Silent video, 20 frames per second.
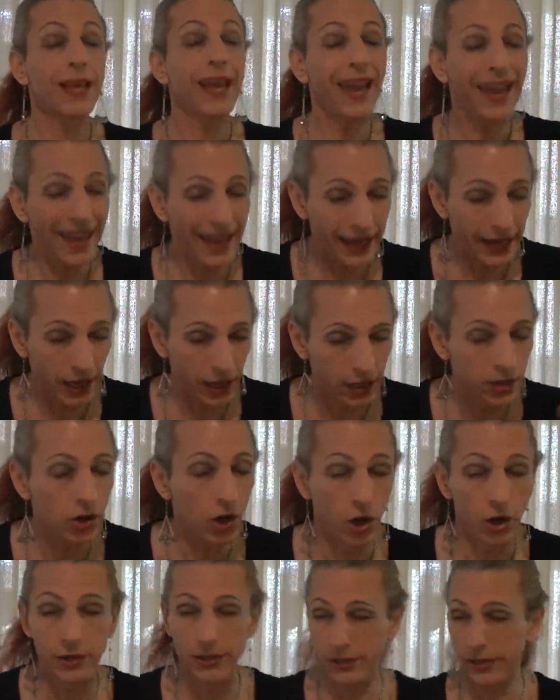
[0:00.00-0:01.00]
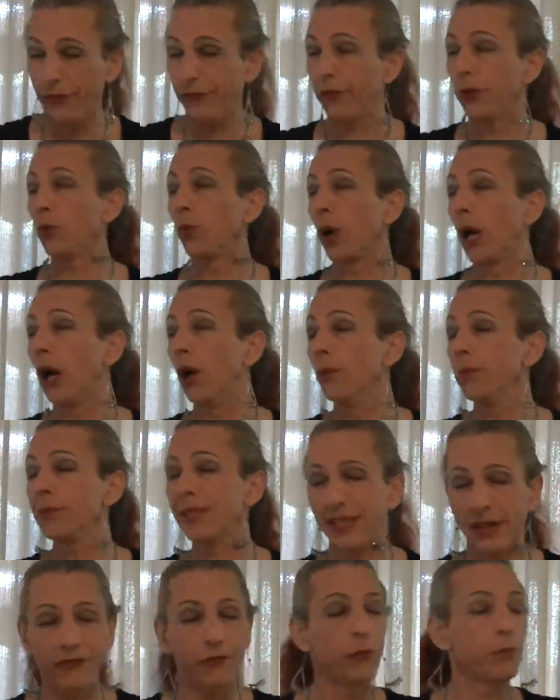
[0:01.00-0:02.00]
and on different realms,
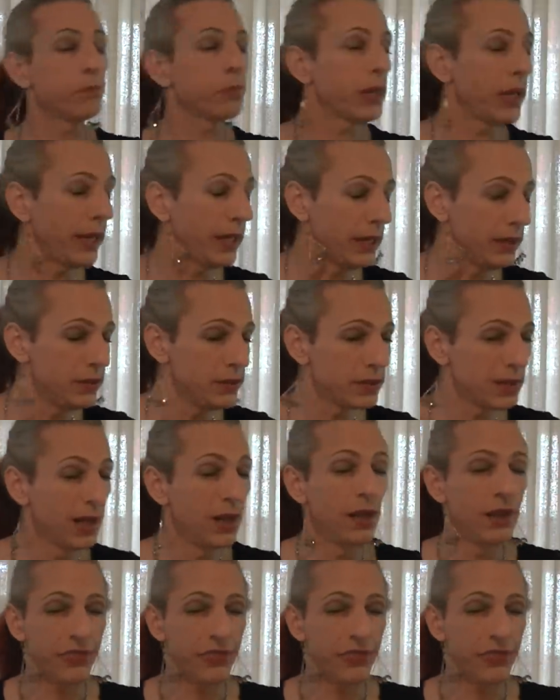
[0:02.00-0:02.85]
different planes,